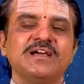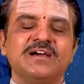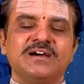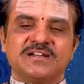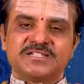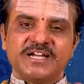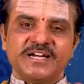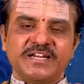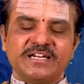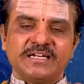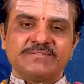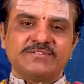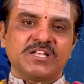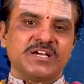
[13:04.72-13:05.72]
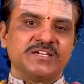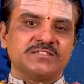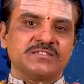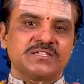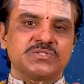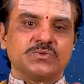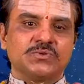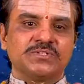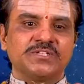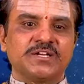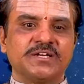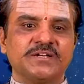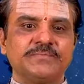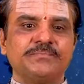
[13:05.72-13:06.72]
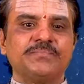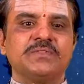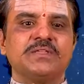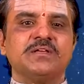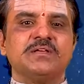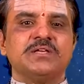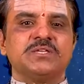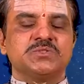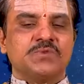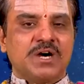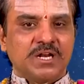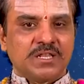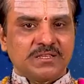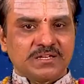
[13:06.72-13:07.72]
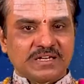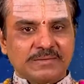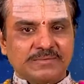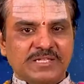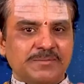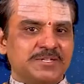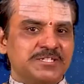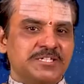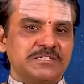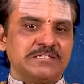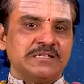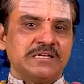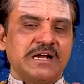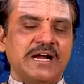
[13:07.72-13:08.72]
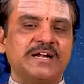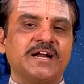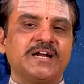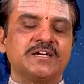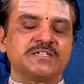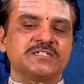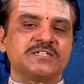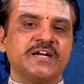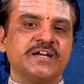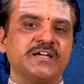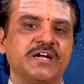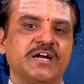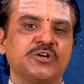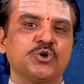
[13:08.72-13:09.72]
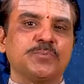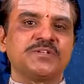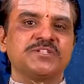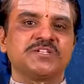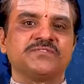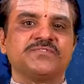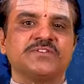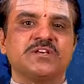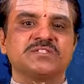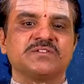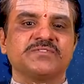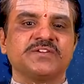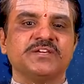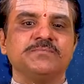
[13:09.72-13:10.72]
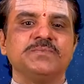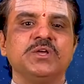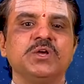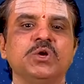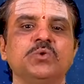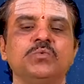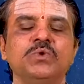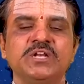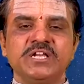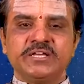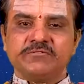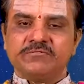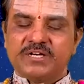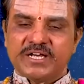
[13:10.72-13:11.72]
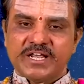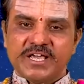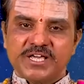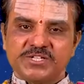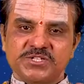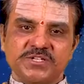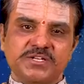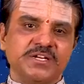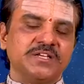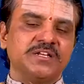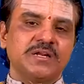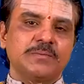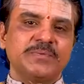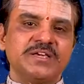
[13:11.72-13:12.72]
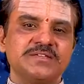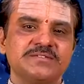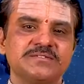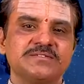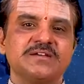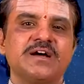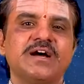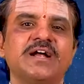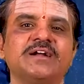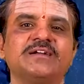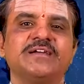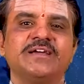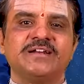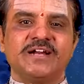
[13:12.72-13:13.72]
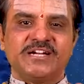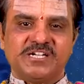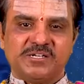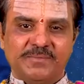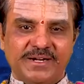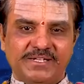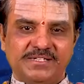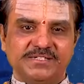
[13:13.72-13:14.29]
Reciting Navanagendra Stotra, Swananda Ganapati Bhajan, and understanding Kathopanishad philosophy will give courage, inner peace, and enlightenment.